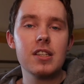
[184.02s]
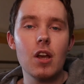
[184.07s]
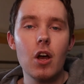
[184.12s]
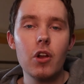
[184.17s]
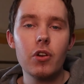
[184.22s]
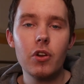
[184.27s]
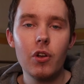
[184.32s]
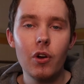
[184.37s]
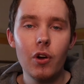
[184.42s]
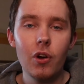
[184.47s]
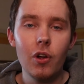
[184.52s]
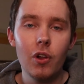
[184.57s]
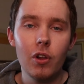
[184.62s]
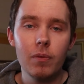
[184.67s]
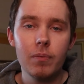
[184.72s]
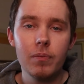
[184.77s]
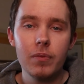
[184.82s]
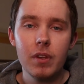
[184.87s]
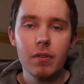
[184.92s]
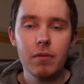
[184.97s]
On
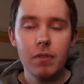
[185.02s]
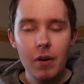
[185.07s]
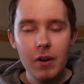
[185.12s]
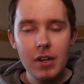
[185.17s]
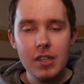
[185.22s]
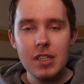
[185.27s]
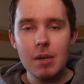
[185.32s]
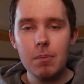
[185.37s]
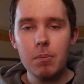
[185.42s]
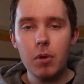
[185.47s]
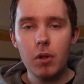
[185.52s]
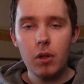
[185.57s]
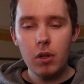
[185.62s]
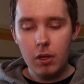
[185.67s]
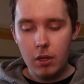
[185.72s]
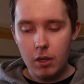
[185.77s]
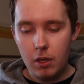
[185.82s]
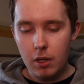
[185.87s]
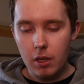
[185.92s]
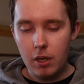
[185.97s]
Call. Very simple,
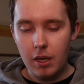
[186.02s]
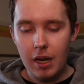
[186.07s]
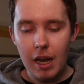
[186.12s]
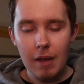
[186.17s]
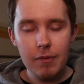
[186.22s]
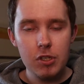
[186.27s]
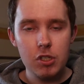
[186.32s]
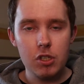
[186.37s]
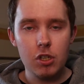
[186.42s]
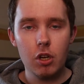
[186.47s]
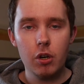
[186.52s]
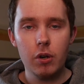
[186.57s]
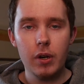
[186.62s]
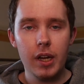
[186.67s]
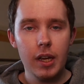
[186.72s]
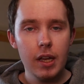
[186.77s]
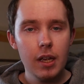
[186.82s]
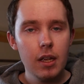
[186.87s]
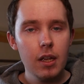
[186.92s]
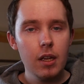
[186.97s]
clever
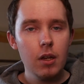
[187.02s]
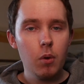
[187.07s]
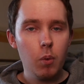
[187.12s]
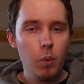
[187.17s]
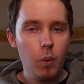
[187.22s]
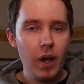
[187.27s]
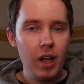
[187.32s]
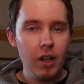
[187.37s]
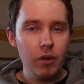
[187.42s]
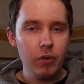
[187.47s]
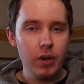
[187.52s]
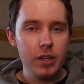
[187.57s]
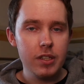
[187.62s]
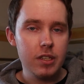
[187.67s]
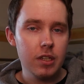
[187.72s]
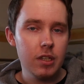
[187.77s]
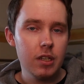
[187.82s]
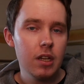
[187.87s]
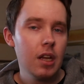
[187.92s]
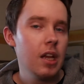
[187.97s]
story, well
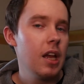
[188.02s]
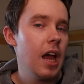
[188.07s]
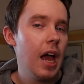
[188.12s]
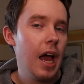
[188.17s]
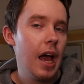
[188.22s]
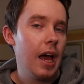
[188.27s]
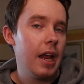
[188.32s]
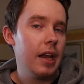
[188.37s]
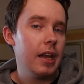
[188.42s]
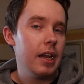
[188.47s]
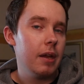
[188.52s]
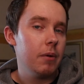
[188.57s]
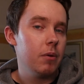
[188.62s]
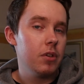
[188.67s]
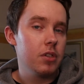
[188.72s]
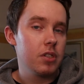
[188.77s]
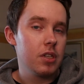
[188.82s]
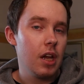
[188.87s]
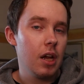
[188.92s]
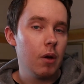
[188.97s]
written, and it
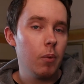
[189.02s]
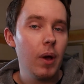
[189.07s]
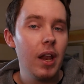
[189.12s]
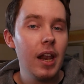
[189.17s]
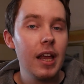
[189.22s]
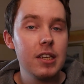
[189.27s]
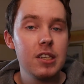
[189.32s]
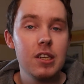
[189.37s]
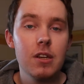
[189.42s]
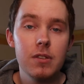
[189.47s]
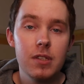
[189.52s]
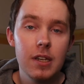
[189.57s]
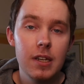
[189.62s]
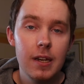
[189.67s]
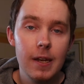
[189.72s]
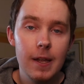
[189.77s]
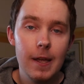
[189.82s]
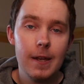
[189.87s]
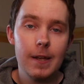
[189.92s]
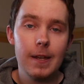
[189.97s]
was well executed in
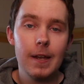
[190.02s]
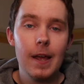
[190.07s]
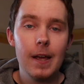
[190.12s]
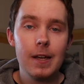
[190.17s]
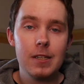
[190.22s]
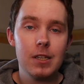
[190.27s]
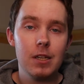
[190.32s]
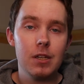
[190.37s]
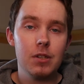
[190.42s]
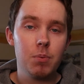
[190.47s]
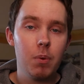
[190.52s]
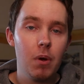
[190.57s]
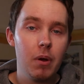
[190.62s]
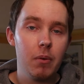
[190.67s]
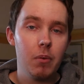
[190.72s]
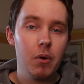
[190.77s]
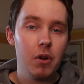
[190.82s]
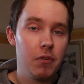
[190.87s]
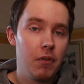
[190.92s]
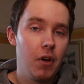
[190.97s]
the end. It actually is probably
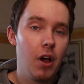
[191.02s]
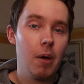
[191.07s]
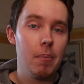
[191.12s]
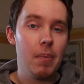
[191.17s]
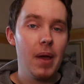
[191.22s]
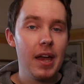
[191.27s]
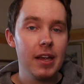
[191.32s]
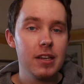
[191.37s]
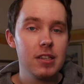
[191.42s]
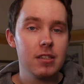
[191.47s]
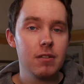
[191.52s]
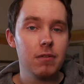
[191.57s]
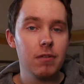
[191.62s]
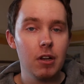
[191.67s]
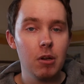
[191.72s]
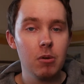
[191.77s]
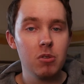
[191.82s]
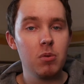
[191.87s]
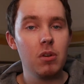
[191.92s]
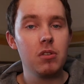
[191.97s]
one of our best
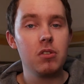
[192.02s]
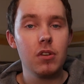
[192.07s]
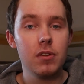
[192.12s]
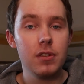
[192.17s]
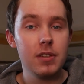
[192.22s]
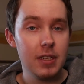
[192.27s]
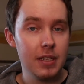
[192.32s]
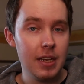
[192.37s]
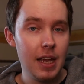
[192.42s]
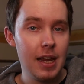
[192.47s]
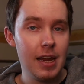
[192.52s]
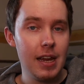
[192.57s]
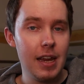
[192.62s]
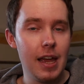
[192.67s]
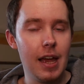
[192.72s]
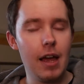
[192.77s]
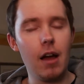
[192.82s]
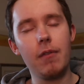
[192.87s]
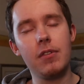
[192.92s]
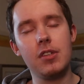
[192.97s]
films we've done to date.
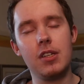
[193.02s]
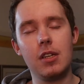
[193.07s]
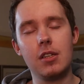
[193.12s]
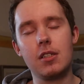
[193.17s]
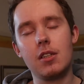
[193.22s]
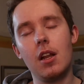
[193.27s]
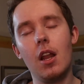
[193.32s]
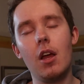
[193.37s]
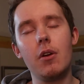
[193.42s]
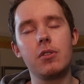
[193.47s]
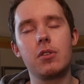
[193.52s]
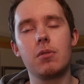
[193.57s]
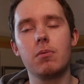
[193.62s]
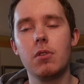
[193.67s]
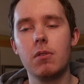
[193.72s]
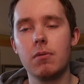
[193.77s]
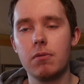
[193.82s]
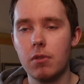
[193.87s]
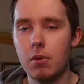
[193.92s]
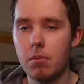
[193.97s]
Yeah, obviously there's loads of
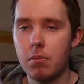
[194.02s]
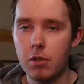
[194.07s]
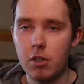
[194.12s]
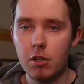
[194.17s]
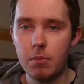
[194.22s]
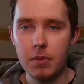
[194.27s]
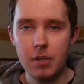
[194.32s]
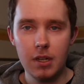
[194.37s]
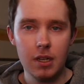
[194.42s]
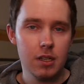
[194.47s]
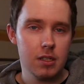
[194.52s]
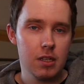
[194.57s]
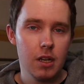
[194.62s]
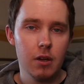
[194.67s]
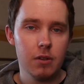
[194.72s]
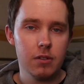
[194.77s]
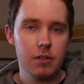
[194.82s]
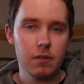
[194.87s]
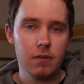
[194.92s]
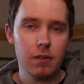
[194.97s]
room for improvement and there's
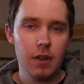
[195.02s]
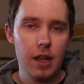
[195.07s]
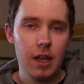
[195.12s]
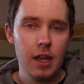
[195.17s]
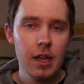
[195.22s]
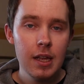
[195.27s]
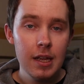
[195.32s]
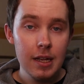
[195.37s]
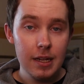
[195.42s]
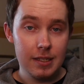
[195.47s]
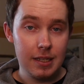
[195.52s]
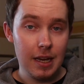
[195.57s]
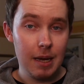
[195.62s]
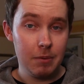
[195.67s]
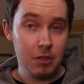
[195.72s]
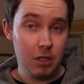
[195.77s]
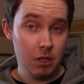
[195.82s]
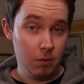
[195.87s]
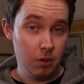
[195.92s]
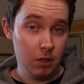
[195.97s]
loads of time
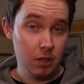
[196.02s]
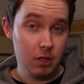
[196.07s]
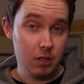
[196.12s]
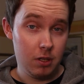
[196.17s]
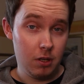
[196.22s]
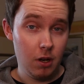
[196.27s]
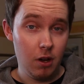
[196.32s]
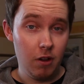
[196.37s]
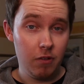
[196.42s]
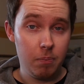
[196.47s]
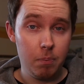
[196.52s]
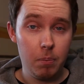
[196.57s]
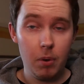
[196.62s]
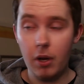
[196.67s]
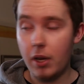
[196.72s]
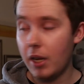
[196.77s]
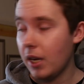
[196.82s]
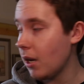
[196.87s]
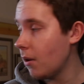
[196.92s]
to do other stuff, but